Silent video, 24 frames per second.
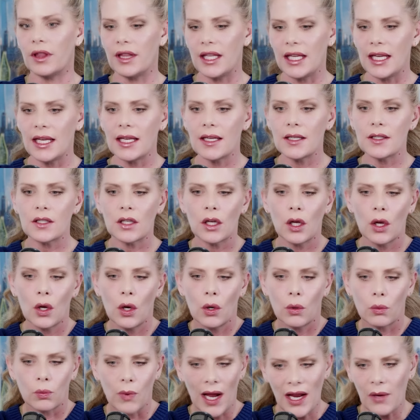these
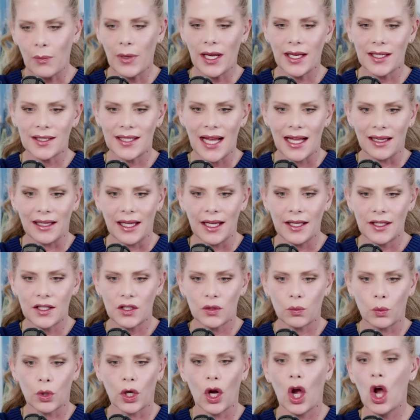right-wing
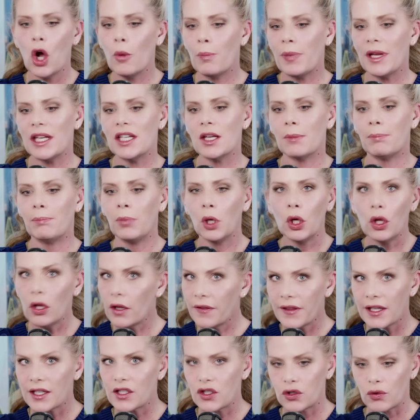zealots were hoping to pull
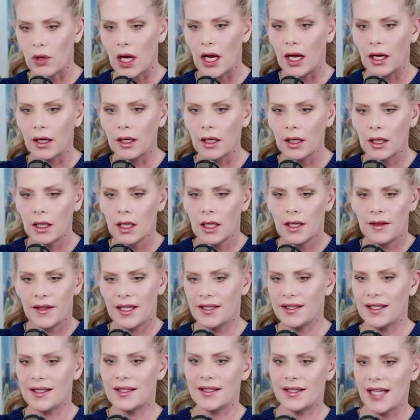this drug,
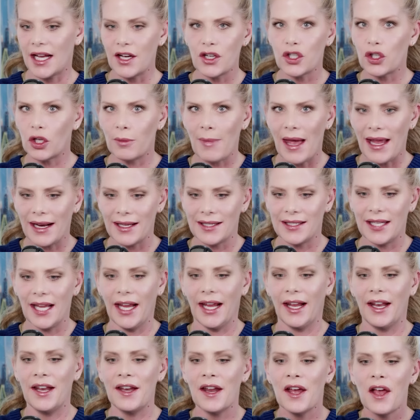this essential
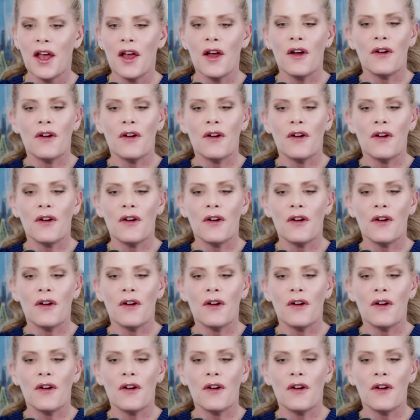medicine,